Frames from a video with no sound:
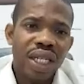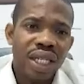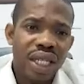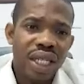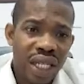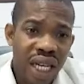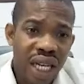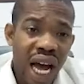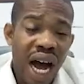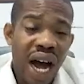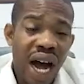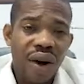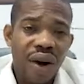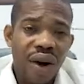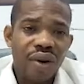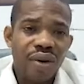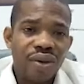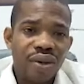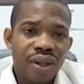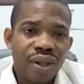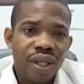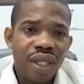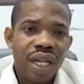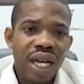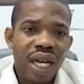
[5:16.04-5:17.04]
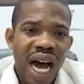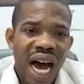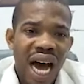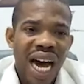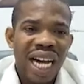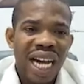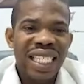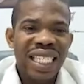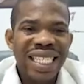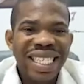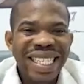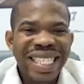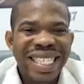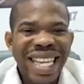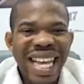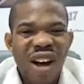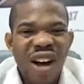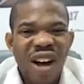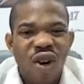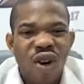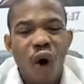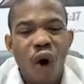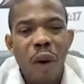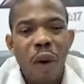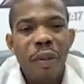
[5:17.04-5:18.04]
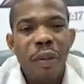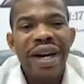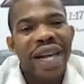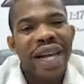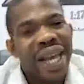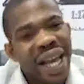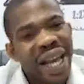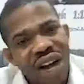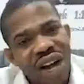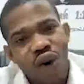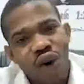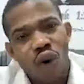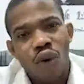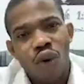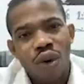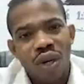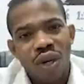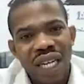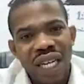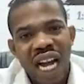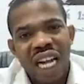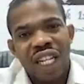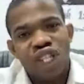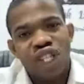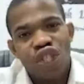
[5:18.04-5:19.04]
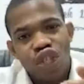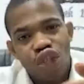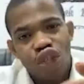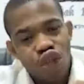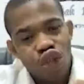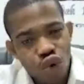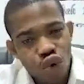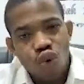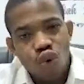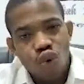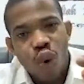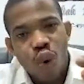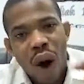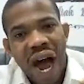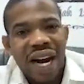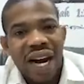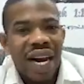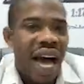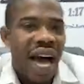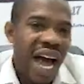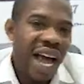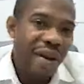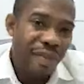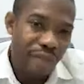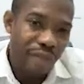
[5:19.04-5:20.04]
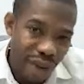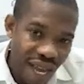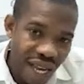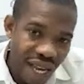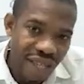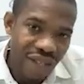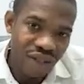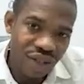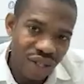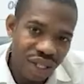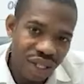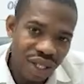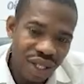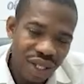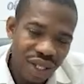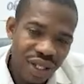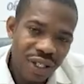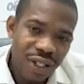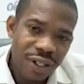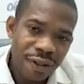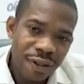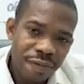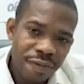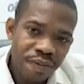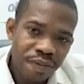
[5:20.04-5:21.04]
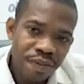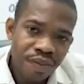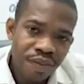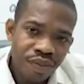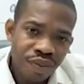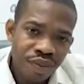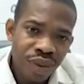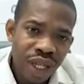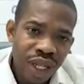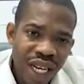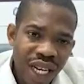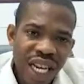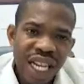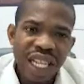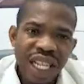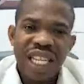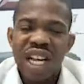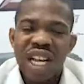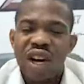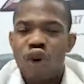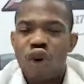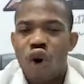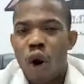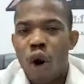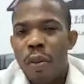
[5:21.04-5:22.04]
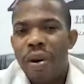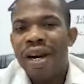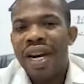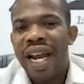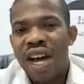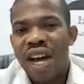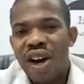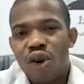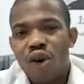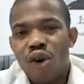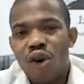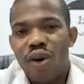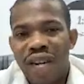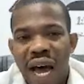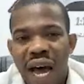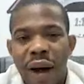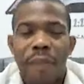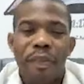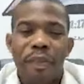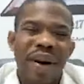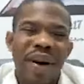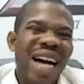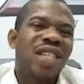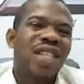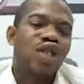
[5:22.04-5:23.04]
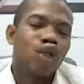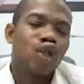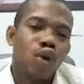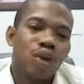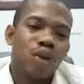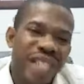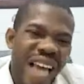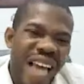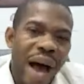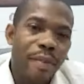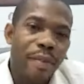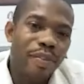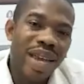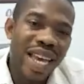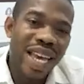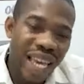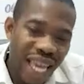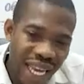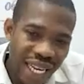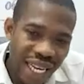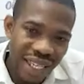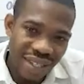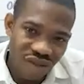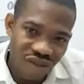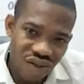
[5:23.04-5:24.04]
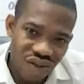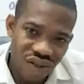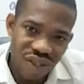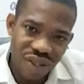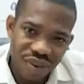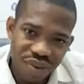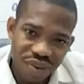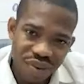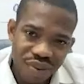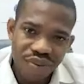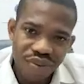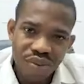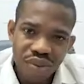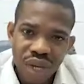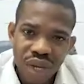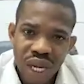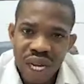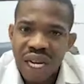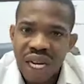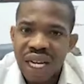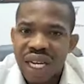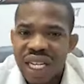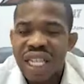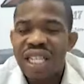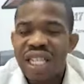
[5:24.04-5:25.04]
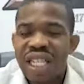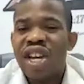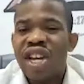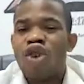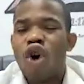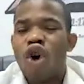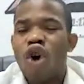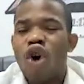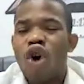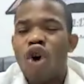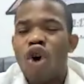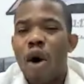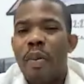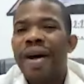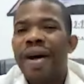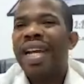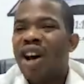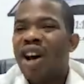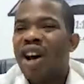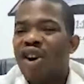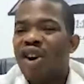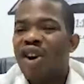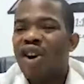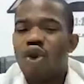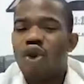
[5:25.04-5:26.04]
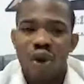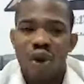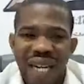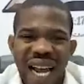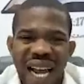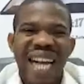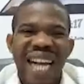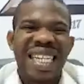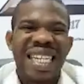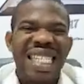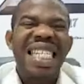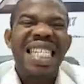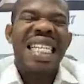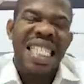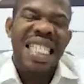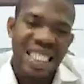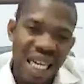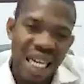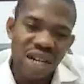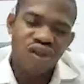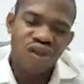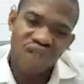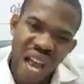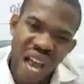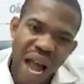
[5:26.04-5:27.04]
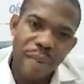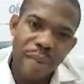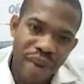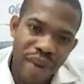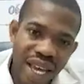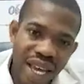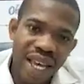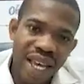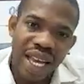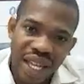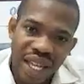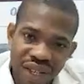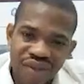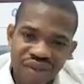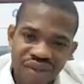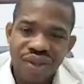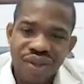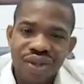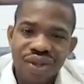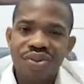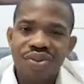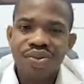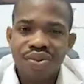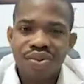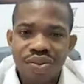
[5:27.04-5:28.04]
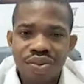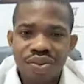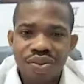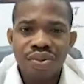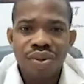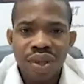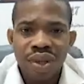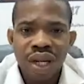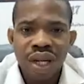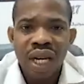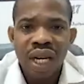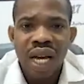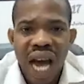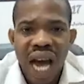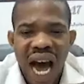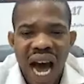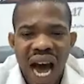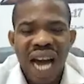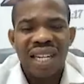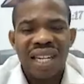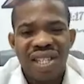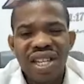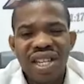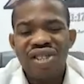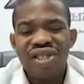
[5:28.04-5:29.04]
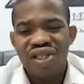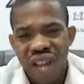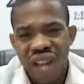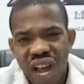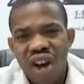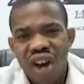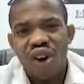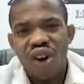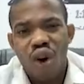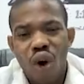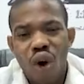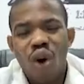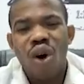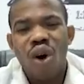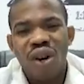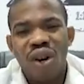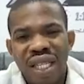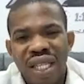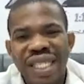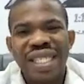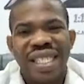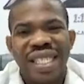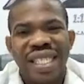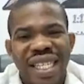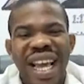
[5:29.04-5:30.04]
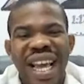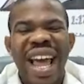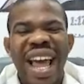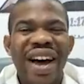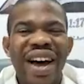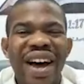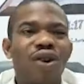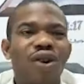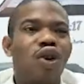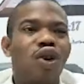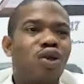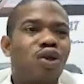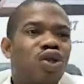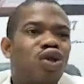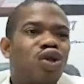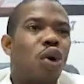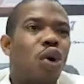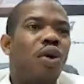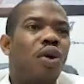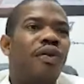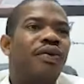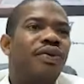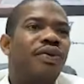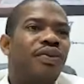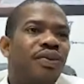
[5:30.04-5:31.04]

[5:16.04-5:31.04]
now? And it's a common error that you and I make. It's a common error that pastors can make it. It's a common error that Christians are making. And this error is the errors of